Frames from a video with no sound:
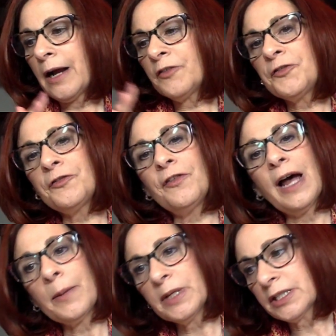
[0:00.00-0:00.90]
a
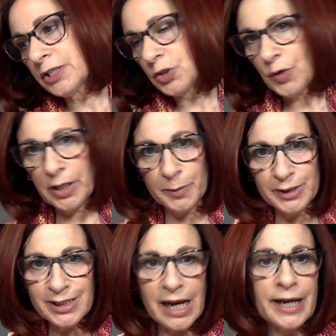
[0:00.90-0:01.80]
fabulous, incredible
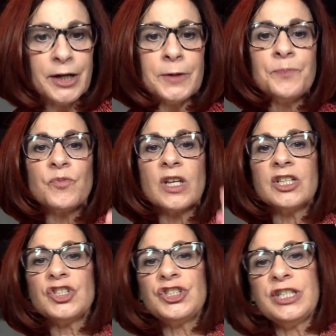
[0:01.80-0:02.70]
dyer.
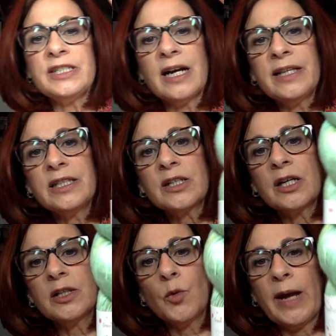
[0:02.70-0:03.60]
She dyed the
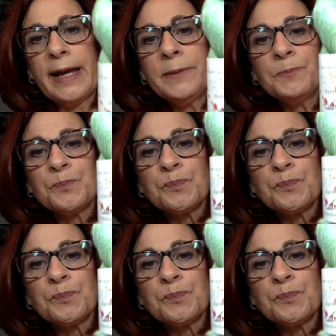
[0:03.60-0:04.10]
colorway.